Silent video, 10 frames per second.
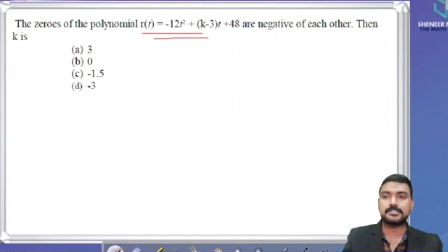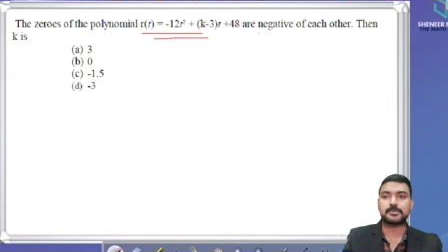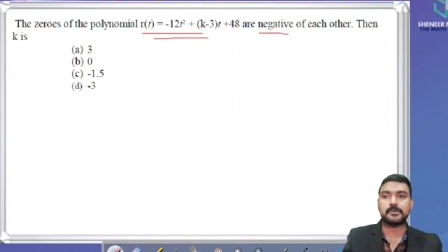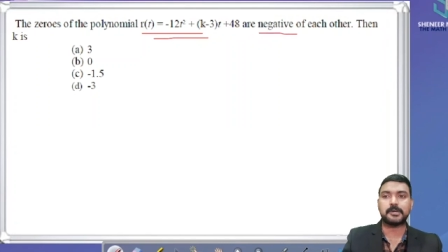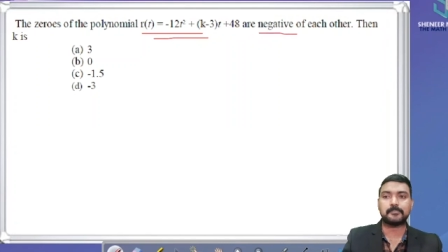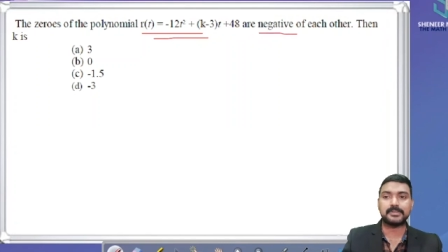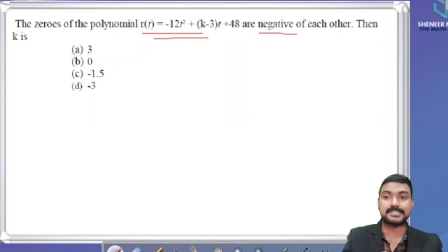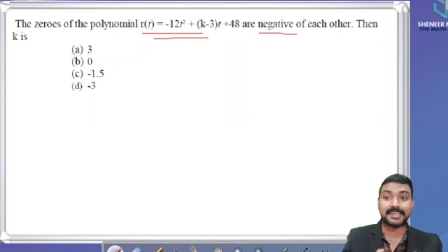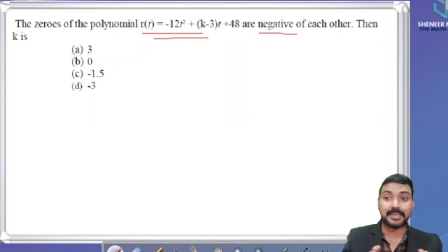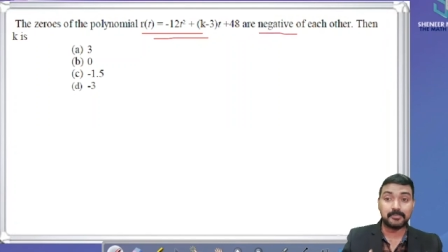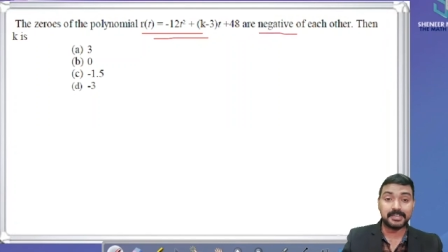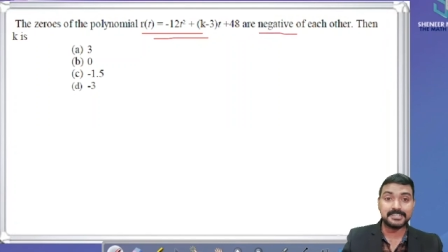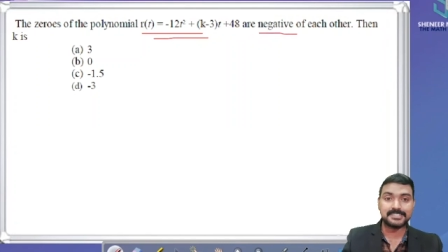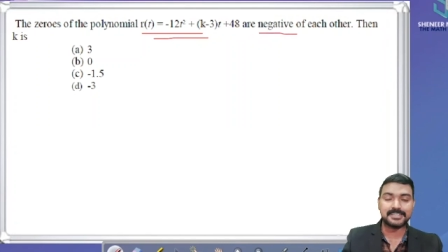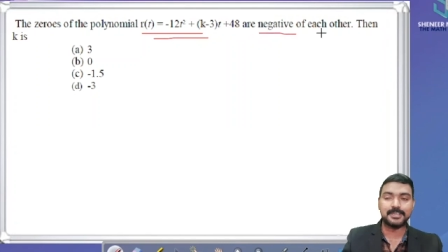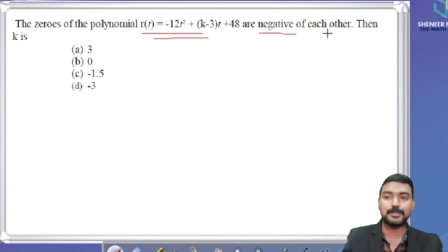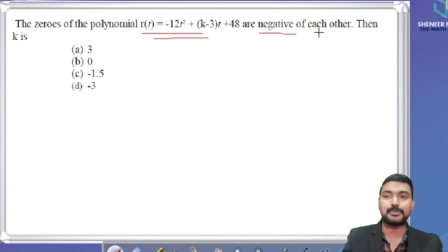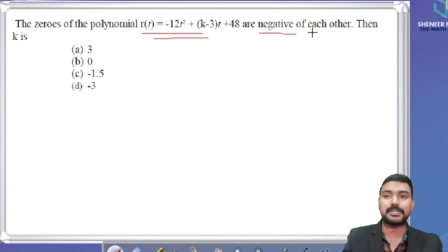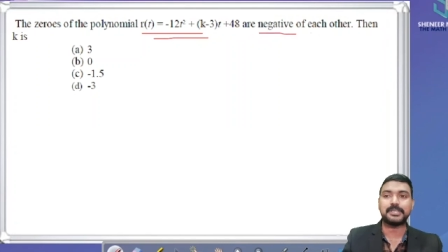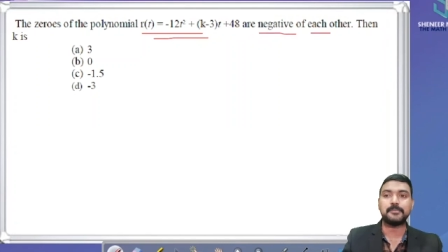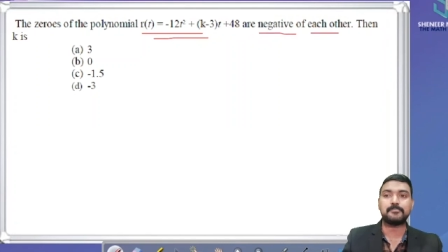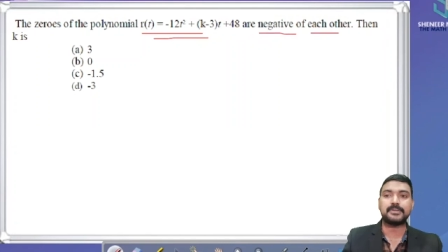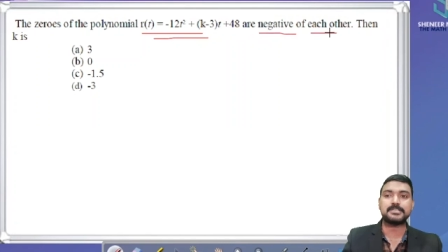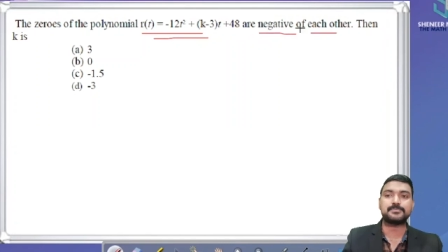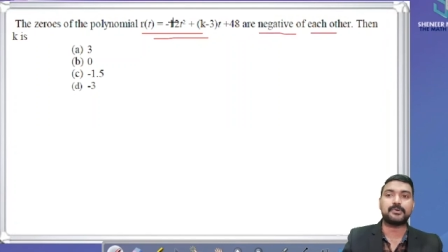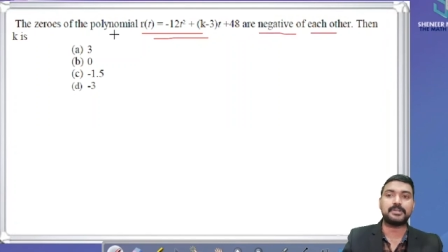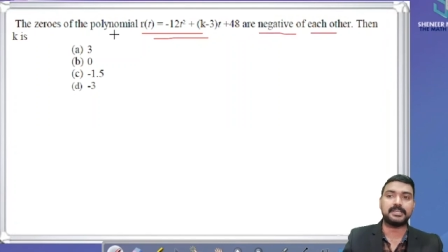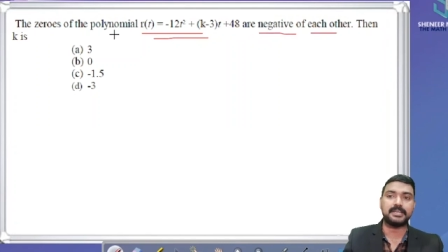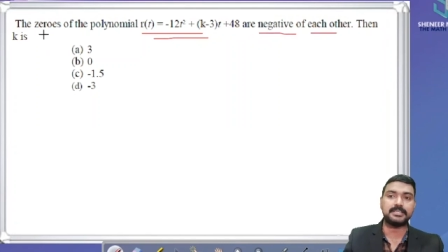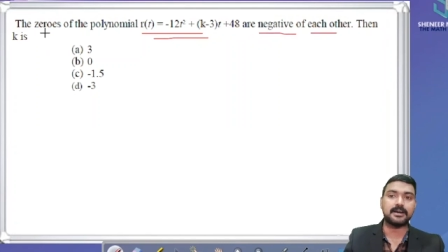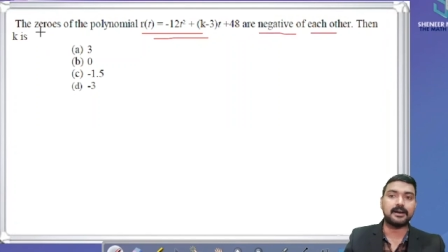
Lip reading: square plus k minus 3 into t plus 48